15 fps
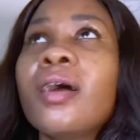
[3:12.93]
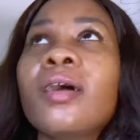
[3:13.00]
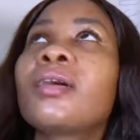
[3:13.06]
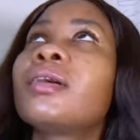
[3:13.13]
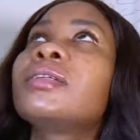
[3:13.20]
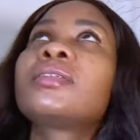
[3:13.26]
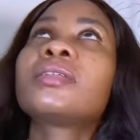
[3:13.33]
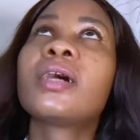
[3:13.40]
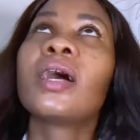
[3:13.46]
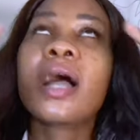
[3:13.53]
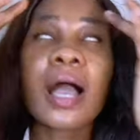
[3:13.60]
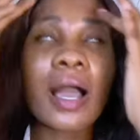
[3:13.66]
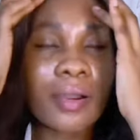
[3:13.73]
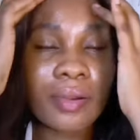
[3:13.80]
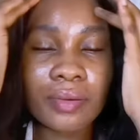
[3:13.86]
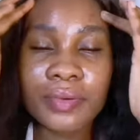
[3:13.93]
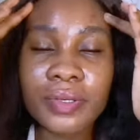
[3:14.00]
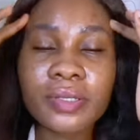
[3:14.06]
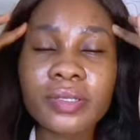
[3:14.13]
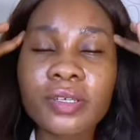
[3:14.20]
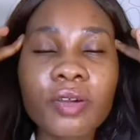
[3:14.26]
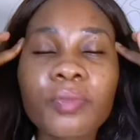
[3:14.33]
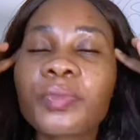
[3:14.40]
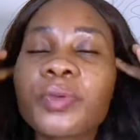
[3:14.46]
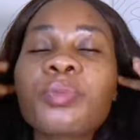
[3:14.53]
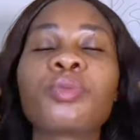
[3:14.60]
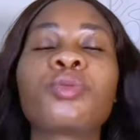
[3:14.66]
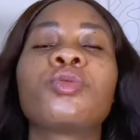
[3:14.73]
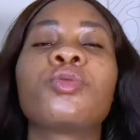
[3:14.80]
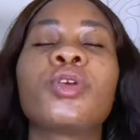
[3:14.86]
Because I always tell
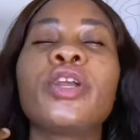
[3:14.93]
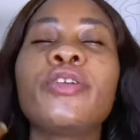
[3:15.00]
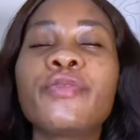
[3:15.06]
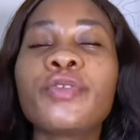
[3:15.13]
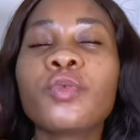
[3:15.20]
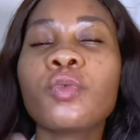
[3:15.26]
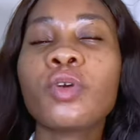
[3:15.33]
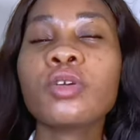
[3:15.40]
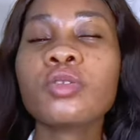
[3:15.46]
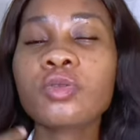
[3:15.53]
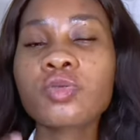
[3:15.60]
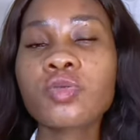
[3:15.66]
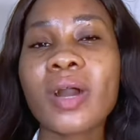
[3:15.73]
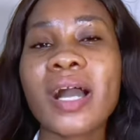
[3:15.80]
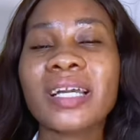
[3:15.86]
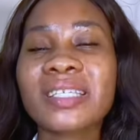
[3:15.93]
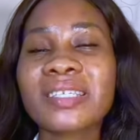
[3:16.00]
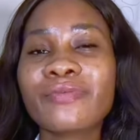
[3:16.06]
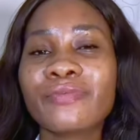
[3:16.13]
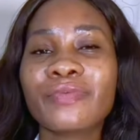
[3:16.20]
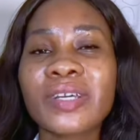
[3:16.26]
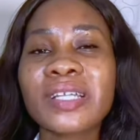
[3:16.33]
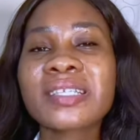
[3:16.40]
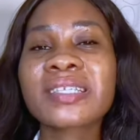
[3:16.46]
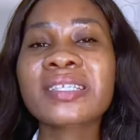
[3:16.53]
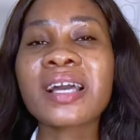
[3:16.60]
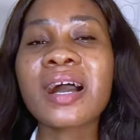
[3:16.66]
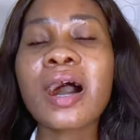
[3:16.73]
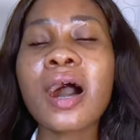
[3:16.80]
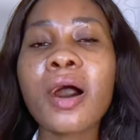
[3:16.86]
people, if you want to activate,
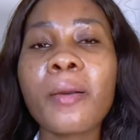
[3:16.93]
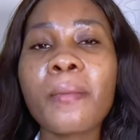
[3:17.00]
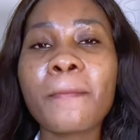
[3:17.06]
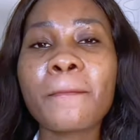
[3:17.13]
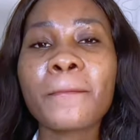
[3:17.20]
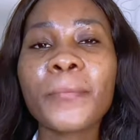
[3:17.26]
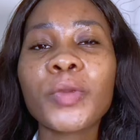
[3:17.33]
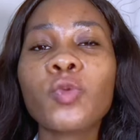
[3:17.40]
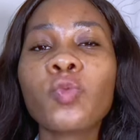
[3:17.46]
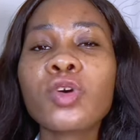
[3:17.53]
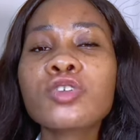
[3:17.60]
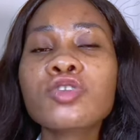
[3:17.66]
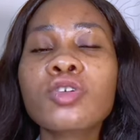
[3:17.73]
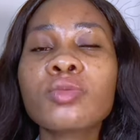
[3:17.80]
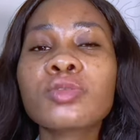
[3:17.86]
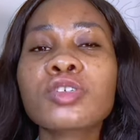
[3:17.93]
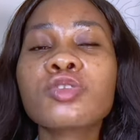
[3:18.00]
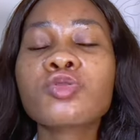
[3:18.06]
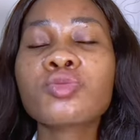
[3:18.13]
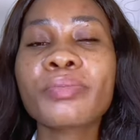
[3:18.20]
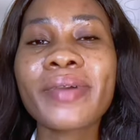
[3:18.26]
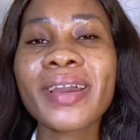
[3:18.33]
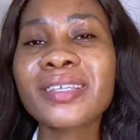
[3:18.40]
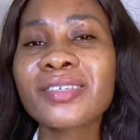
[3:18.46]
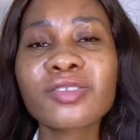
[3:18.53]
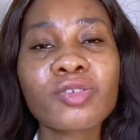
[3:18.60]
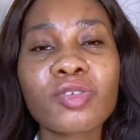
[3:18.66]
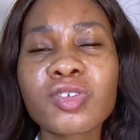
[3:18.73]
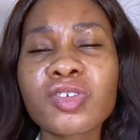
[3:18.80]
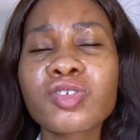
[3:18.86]
you want something to brighten
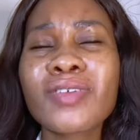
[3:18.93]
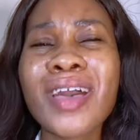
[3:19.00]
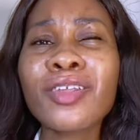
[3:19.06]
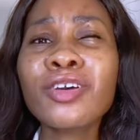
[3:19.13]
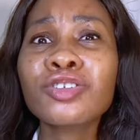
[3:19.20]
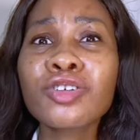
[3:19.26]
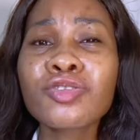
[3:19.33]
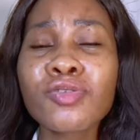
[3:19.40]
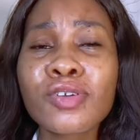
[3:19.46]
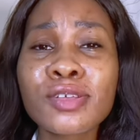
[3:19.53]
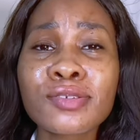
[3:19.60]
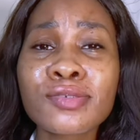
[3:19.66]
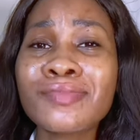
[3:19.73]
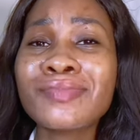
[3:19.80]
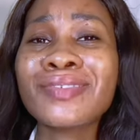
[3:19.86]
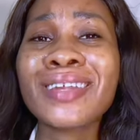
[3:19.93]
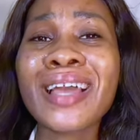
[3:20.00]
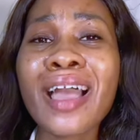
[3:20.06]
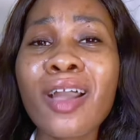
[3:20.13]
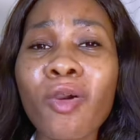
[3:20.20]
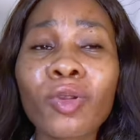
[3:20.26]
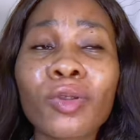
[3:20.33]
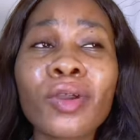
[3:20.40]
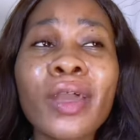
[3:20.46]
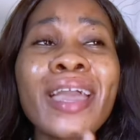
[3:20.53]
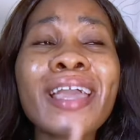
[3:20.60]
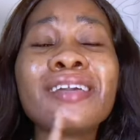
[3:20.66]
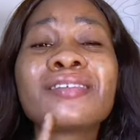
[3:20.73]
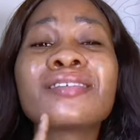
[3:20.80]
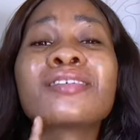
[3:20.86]
your skin, you're not just going to rely on
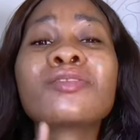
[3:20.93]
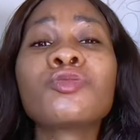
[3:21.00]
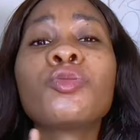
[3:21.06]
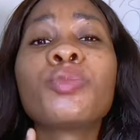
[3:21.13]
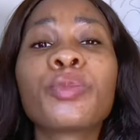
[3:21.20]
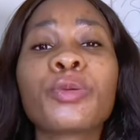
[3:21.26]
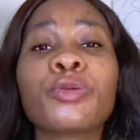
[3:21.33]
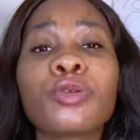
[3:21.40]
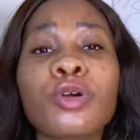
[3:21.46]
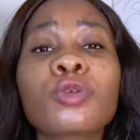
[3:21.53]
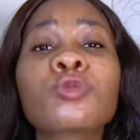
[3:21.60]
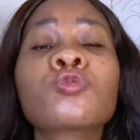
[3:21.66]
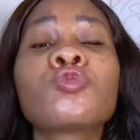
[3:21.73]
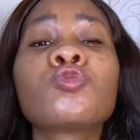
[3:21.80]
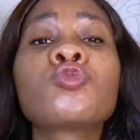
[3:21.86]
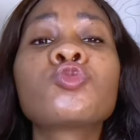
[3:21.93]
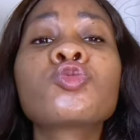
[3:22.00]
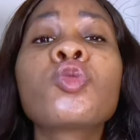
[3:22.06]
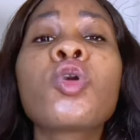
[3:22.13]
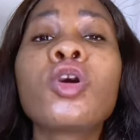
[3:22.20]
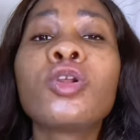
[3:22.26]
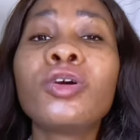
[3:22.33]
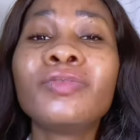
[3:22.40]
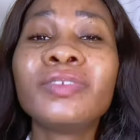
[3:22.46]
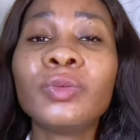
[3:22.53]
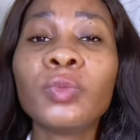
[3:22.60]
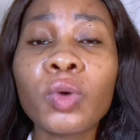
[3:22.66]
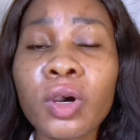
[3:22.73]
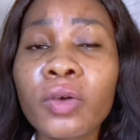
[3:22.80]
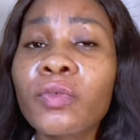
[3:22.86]
a single product to do all of the
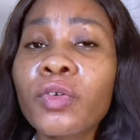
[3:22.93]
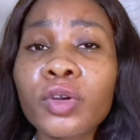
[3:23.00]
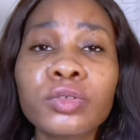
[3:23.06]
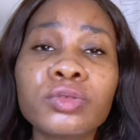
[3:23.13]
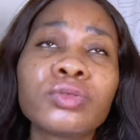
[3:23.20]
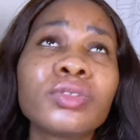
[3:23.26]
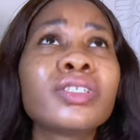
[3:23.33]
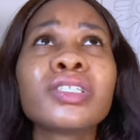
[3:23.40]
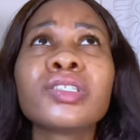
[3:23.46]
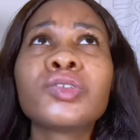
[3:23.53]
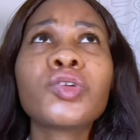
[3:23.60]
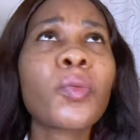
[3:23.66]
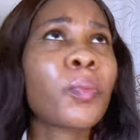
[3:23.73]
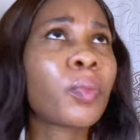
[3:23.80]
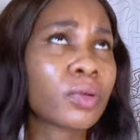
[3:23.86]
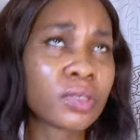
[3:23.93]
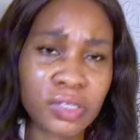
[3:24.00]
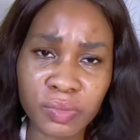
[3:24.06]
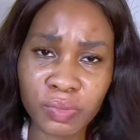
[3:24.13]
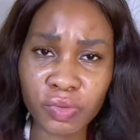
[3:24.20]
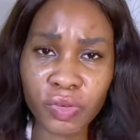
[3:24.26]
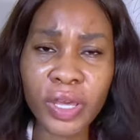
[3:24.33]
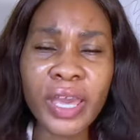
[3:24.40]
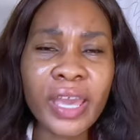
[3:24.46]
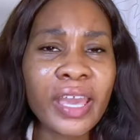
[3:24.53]
work for you. It is not possible.